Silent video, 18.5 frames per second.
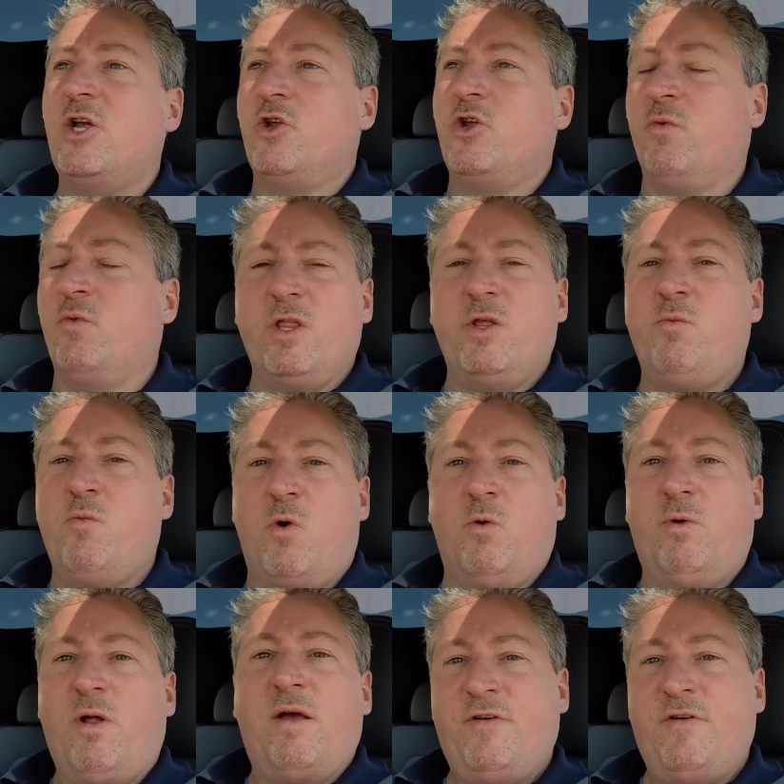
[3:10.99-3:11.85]
you really
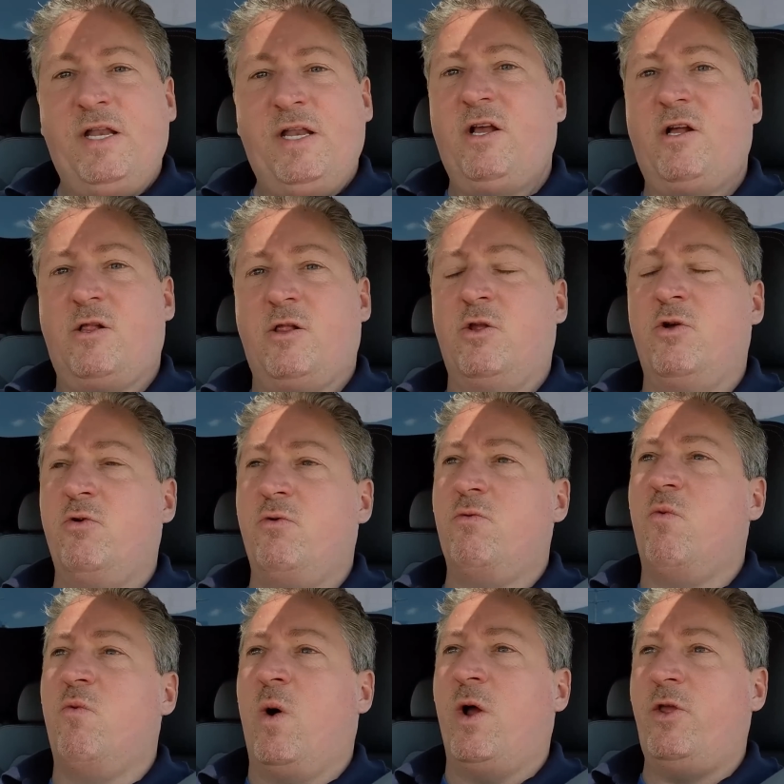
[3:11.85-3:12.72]
won't have any clue
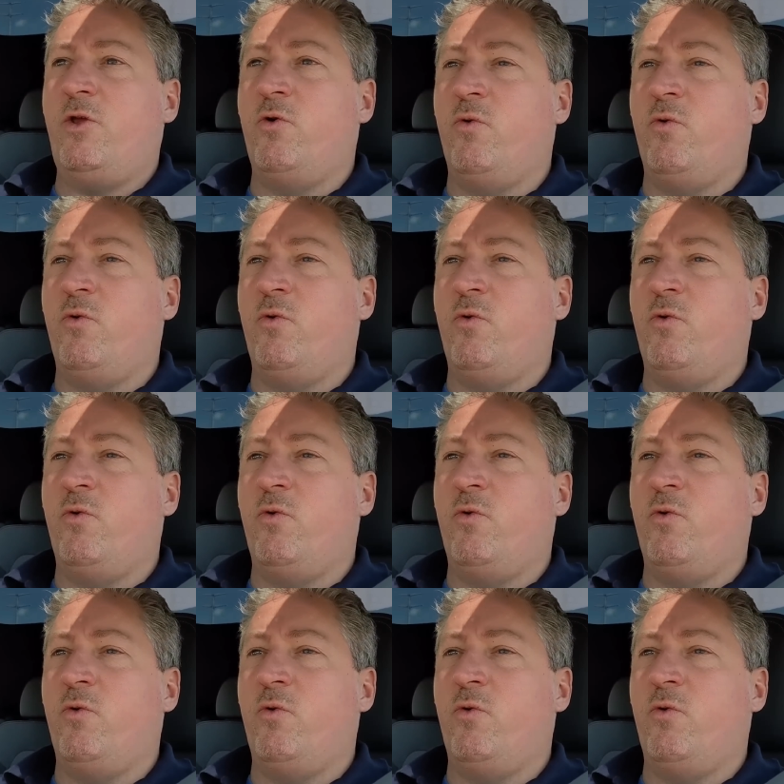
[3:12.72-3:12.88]
what